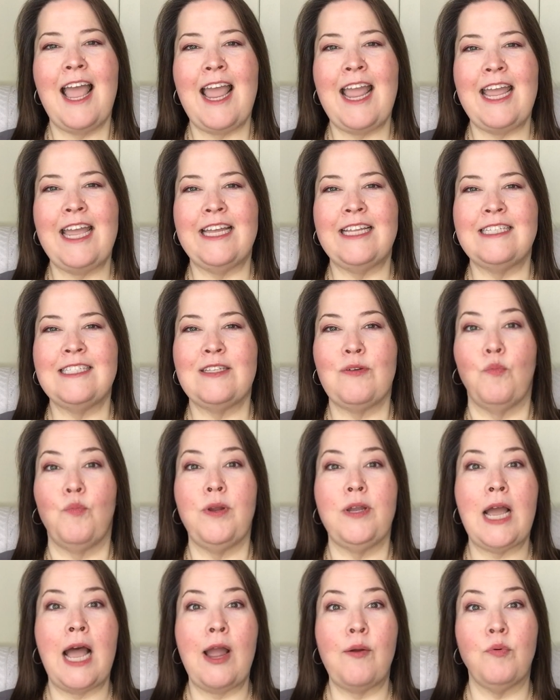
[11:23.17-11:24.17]
And
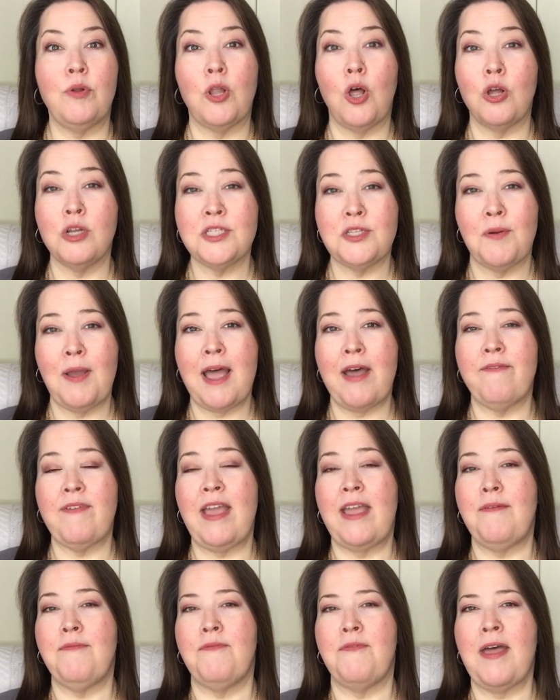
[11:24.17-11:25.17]
I will also have
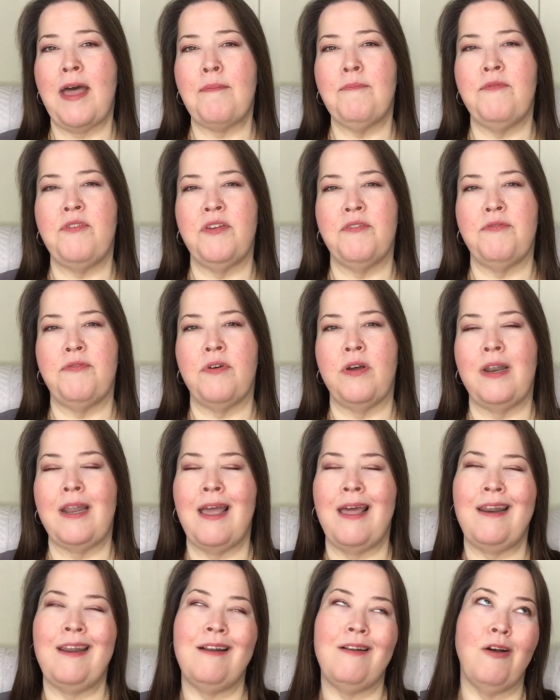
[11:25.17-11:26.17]
a FabFitFun
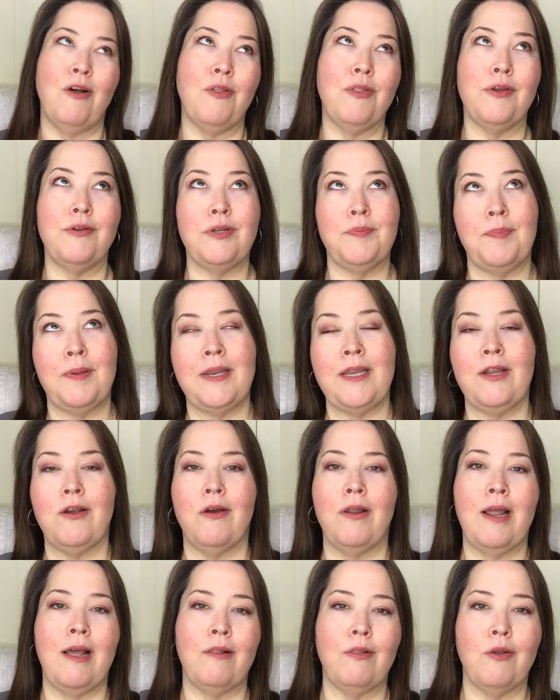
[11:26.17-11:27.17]
edit, although depending
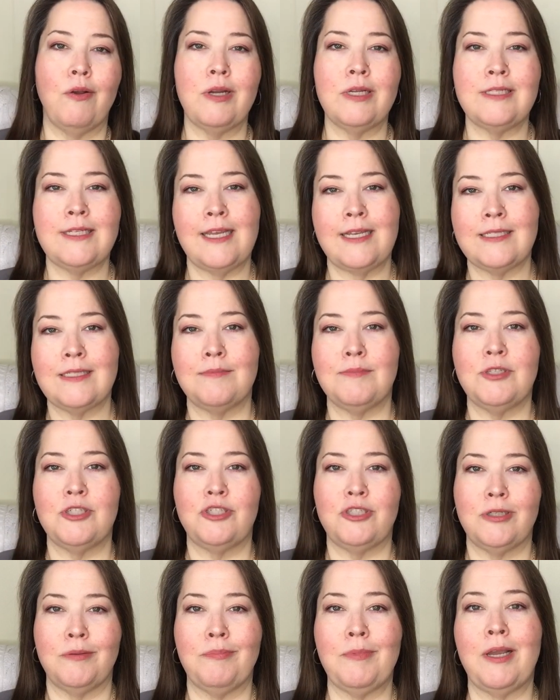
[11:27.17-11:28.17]
on how long it takes them to
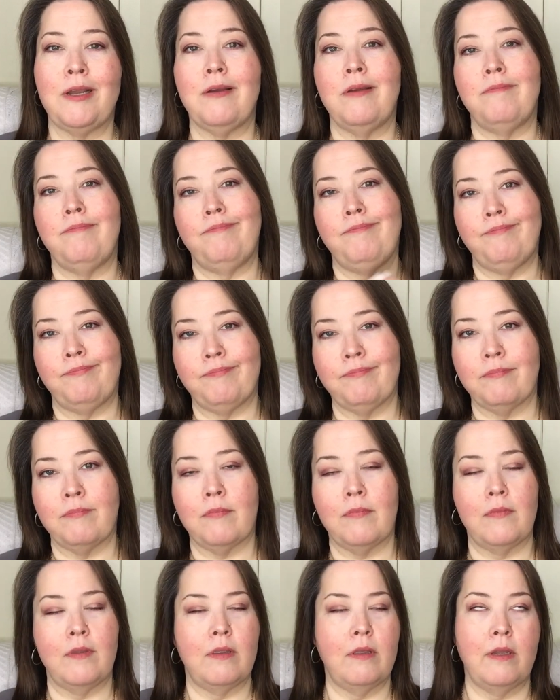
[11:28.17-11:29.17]
ship, that
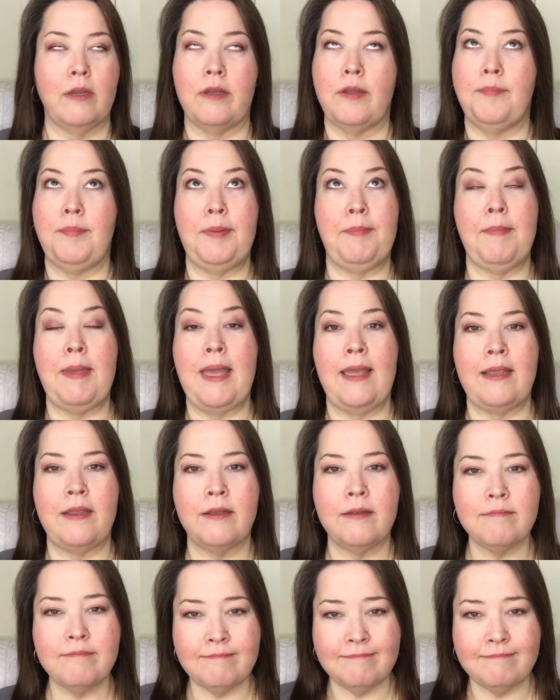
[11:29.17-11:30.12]
could be May.